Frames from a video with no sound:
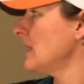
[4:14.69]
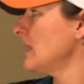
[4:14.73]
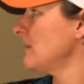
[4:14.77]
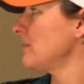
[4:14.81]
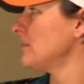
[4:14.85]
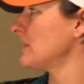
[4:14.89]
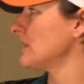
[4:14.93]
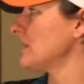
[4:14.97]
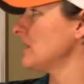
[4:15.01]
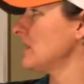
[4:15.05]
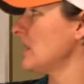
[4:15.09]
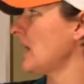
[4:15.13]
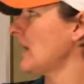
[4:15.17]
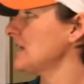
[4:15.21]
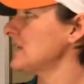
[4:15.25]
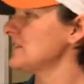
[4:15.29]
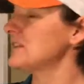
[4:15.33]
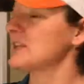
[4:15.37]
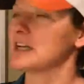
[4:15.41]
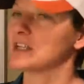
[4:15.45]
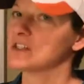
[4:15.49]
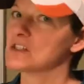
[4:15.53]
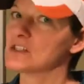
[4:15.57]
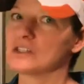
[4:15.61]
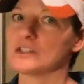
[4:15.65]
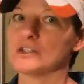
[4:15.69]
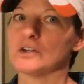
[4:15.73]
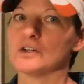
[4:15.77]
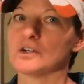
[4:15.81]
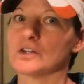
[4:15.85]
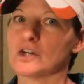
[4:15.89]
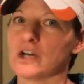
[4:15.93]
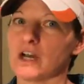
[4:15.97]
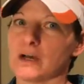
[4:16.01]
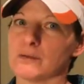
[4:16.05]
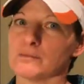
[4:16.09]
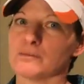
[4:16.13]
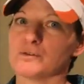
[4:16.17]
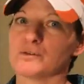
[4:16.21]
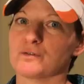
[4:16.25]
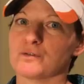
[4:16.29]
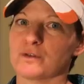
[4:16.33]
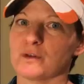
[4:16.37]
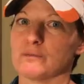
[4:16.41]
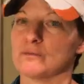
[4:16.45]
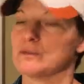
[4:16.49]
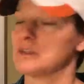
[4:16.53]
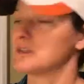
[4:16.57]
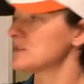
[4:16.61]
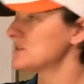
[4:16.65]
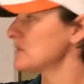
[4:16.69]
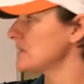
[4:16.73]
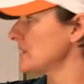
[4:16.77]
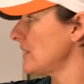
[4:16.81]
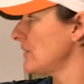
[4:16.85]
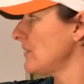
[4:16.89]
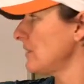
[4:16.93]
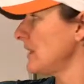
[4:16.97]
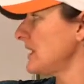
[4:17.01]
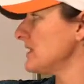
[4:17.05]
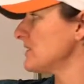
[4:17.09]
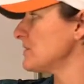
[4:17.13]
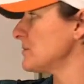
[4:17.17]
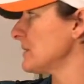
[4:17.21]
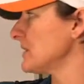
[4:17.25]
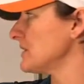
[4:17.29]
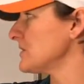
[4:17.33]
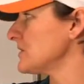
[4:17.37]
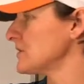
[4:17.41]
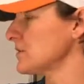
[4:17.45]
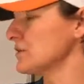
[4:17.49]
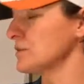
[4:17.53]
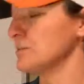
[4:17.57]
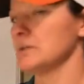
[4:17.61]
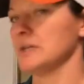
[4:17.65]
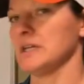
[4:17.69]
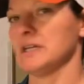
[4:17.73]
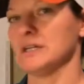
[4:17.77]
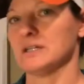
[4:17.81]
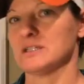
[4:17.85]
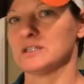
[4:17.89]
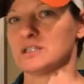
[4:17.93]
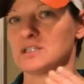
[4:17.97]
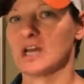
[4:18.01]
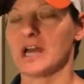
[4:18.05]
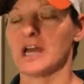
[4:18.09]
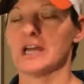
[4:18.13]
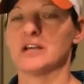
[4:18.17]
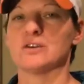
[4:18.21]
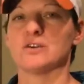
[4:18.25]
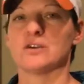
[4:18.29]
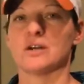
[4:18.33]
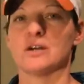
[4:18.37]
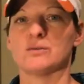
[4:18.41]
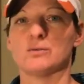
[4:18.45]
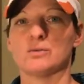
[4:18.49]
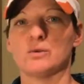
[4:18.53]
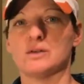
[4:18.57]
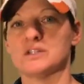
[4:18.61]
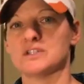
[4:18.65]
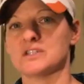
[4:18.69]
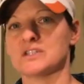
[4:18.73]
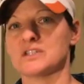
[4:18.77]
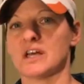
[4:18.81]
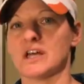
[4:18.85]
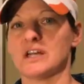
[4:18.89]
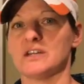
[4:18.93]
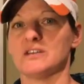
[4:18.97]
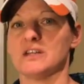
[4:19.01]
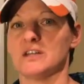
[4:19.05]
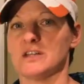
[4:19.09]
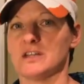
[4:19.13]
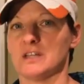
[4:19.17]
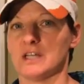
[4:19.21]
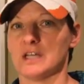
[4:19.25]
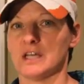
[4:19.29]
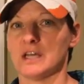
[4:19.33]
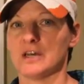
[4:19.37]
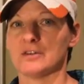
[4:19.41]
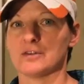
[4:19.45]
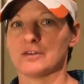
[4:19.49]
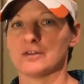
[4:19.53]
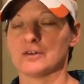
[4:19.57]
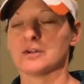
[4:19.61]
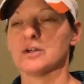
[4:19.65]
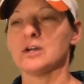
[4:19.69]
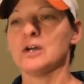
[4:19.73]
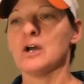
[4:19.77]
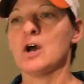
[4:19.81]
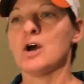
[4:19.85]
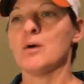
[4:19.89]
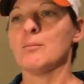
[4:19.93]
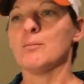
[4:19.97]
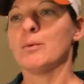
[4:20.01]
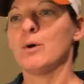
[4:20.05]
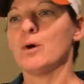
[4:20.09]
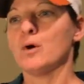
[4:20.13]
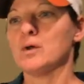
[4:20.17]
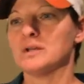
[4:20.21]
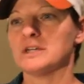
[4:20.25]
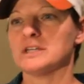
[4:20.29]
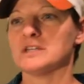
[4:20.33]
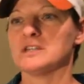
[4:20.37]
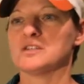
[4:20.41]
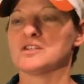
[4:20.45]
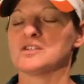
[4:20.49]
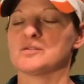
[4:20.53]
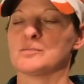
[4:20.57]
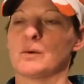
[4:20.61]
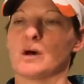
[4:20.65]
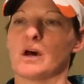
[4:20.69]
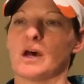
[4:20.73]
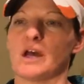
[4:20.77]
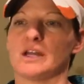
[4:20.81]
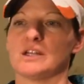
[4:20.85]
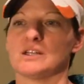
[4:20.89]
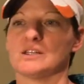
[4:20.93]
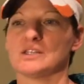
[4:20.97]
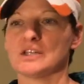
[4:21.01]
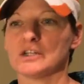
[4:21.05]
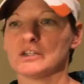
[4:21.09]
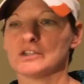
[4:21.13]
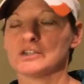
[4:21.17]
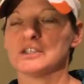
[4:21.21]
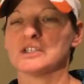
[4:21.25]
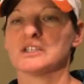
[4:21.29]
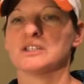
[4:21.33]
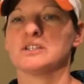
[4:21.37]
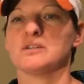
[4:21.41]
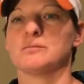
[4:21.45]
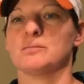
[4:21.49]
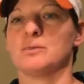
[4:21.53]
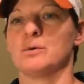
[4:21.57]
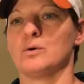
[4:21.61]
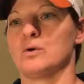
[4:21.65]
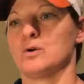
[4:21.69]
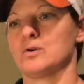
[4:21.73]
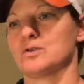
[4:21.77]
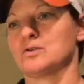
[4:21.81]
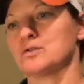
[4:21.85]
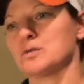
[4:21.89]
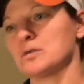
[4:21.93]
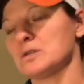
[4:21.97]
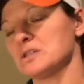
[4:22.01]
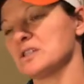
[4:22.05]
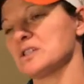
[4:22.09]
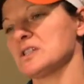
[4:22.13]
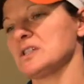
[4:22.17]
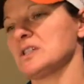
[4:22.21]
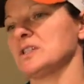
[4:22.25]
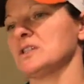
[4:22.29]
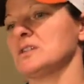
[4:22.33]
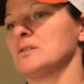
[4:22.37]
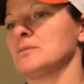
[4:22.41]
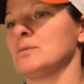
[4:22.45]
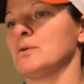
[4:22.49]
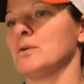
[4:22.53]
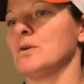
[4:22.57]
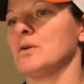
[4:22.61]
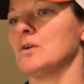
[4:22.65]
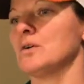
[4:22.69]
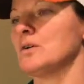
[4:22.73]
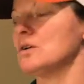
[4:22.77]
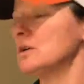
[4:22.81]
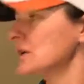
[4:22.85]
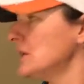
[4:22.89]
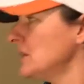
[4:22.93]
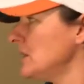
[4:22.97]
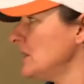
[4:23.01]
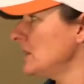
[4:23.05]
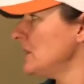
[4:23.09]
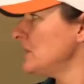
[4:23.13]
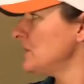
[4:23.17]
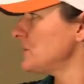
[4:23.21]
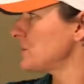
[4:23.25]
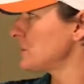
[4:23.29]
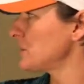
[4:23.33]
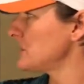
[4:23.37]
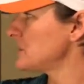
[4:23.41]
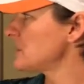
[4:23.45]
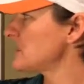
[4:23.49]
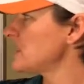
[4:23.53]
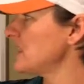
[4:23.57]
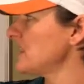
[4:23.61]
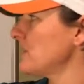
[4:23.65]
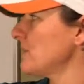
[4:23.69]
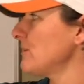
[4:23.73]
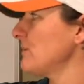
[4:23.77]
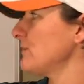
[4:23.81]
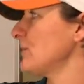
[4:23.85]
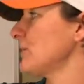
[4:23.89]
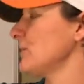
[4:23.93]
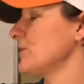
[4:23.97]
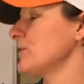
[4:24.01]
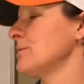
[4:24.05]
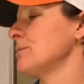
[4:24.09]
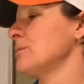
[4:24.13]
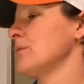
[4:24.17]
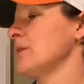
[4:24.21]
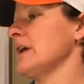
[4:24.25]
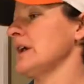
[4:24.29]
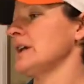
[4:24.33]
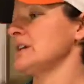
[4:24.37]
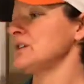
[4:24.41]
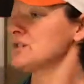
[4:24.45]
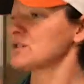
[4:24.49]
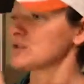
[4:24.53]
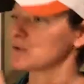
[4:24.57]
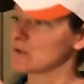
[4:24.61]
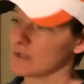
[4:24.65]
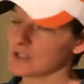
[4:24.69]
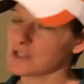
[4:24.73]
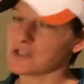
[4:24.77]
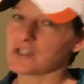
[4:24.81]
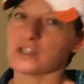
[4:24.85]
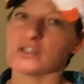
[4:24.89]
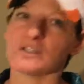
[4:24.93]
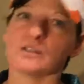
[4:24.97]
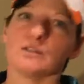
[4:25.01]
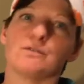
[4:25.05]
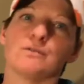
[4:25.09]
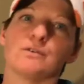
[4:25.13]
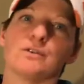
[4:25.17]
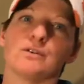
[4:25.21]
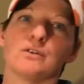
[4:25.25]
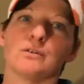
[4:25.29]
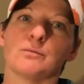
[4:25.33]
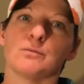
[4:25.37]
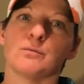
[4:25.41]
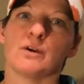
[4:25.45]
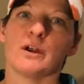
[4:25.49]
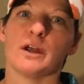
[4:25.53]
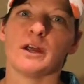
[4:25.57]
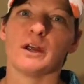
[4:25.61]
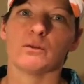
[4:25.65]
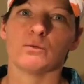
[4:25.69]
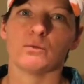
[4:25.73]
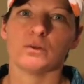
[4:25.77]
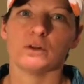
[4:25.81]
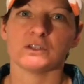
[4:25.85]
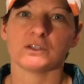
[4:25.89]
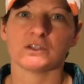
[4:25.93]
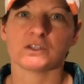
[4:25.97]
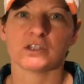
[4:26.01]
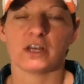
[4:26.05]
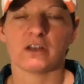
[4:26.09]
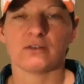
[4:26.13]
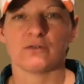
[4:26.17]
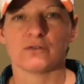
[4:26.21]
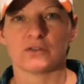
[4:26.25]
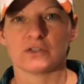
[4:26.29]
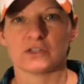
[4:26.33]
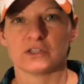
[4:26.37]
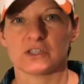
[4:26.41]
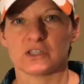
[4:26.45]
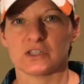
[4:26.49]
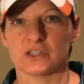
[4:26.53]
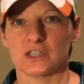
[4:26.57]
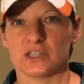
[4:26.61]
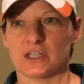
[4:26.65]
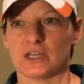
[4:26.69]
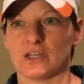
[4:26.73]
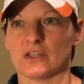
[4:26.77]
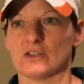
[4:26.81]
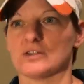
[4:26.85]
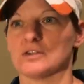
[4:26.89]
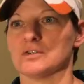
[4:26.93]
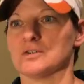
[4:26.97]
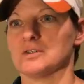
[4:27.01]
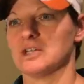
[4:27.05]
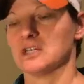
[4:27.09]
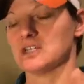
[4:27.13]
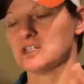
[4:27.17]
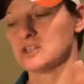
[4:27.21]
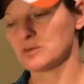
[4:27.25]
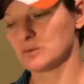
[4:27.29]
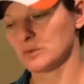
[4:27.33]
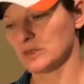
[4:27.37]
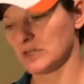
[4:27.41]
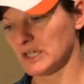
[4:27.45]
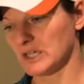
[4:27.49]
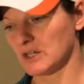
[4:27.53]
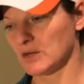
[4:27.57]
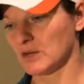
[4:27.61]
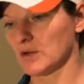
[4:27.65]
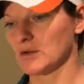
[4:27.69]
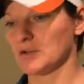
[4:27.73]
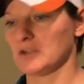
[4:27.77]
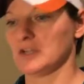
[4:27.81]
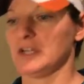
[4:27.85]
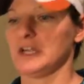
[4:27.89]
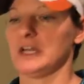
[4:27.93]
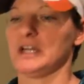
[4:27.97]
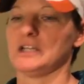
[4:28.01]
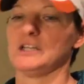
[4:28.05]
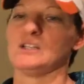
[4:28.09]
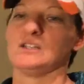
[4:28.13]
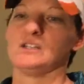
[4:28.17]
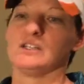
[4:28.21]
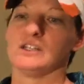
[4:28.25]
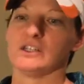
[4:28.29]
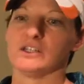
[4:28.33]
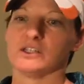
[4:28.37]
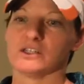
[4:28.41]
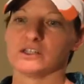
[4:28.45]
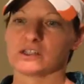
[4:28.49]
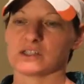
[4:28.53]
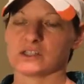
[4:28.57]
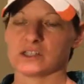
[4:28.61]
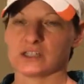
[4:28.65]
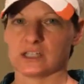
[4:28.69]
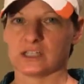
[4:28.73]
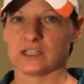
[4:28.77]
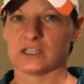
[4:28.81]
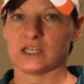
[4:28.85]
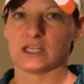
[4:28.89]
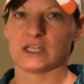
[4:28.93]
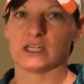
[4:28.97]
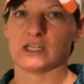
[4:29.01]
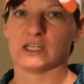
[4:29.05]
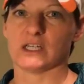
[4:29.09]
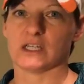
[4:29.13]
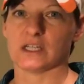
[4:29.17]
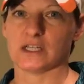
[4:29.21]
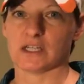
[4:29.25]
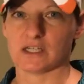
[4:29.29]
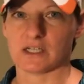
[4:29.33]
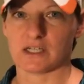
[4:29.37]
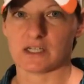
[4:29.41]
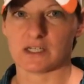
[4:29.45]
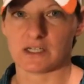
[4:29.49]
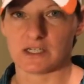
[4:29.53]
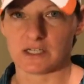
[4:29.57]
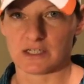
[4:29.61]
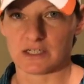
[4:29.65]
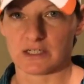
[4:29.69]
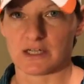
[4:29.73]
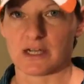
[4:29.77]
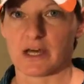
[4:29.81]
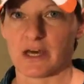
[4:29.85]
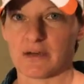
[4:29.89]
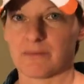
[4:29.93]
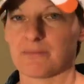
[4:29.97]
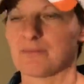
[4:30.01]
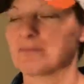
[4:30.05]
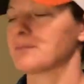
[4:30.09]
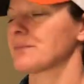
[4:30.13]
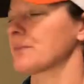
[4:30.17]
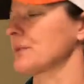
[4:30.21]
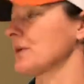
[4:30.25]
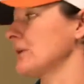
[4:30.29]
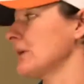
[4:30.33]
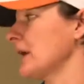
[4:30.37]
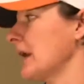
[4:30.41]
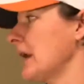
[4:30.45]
But a lot of that still comes from the psoas muscle being tighter on one side than the other, pulling the spine, tilting the bowl, twisting the vertebrae, scrunching the vertebrae on one side versus another. Thus we get herniated discs and da-da-da-da-da-da-da-da,